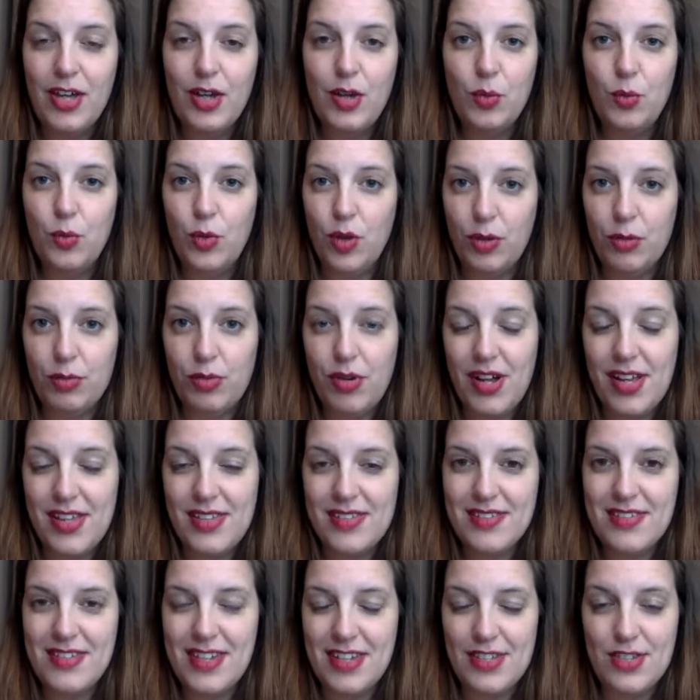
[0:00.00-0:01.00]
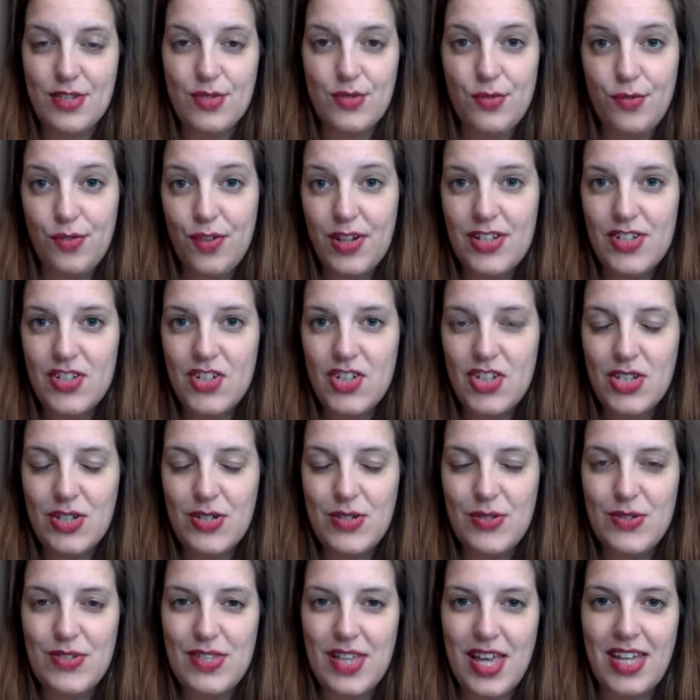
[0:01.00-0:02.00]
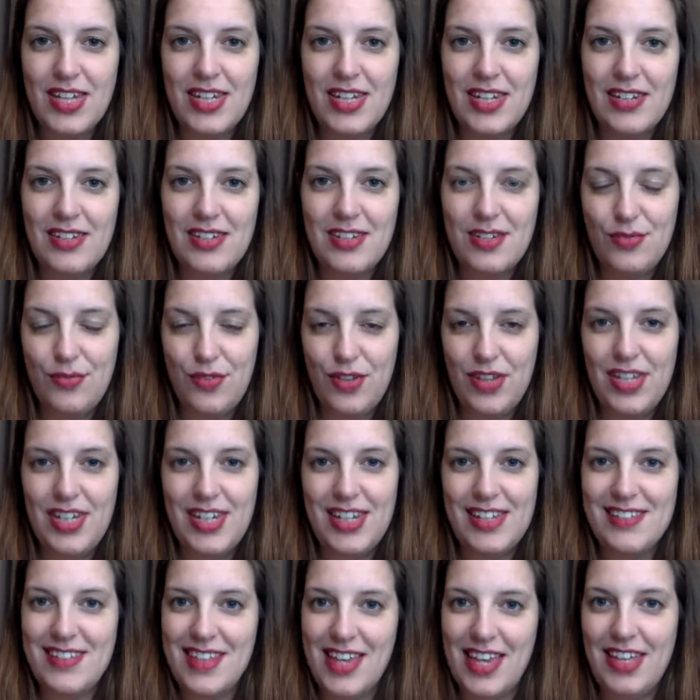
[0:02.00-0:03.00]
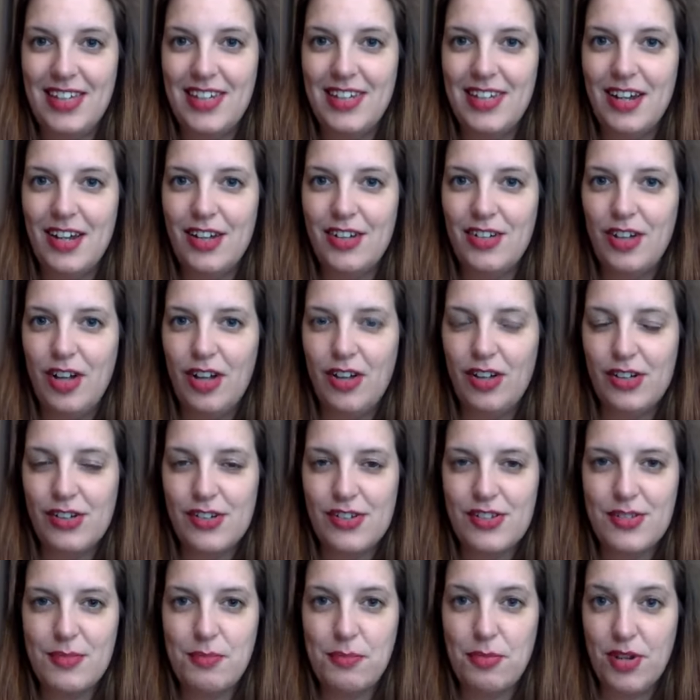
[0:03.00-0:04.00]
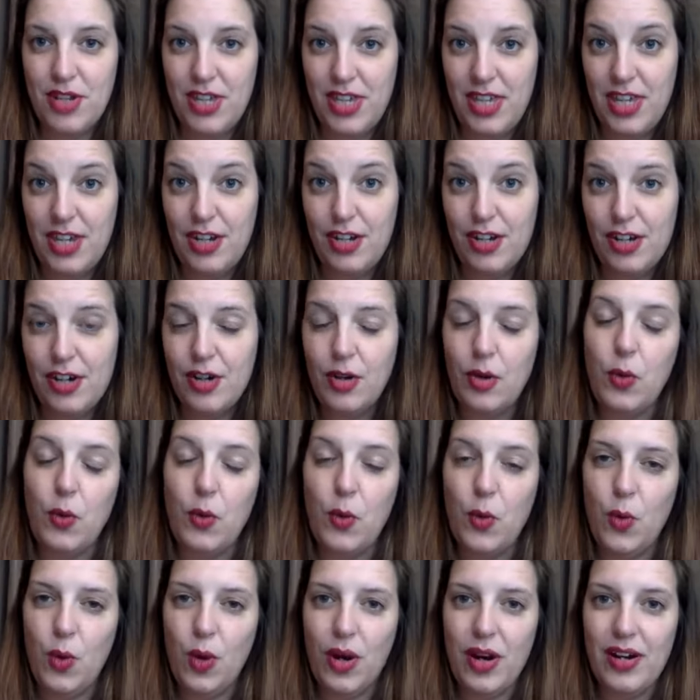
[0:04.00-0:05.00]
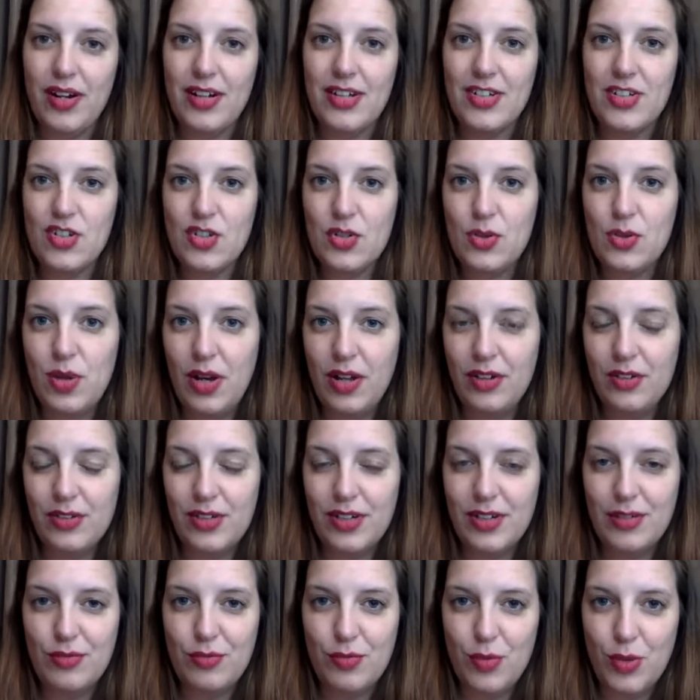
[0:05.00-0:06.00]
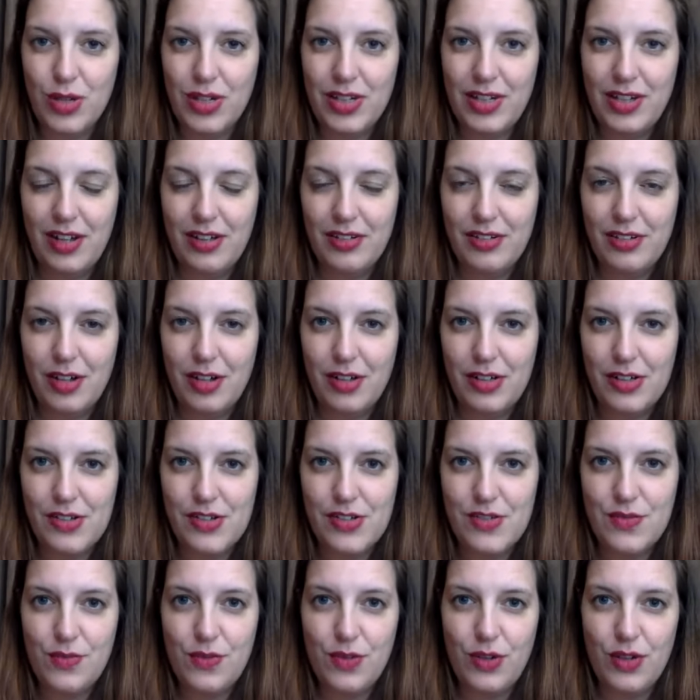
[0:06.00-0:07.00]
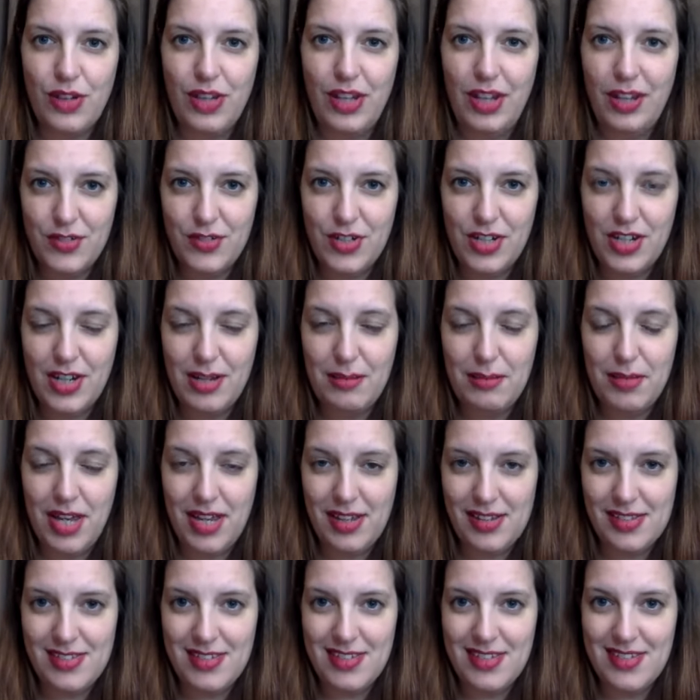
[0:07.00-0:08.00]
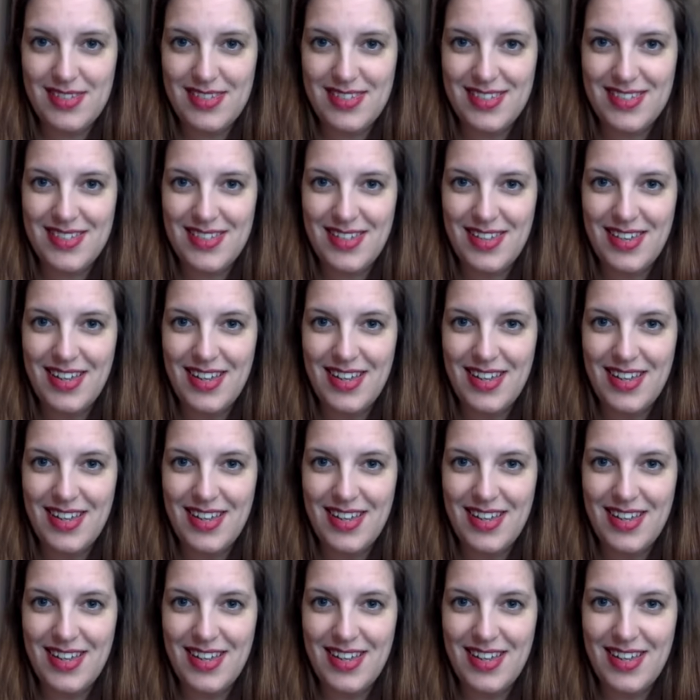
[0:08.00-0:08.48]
WordPress that's free to use, and then Divi that's $89 per year or $249 for lifetime access.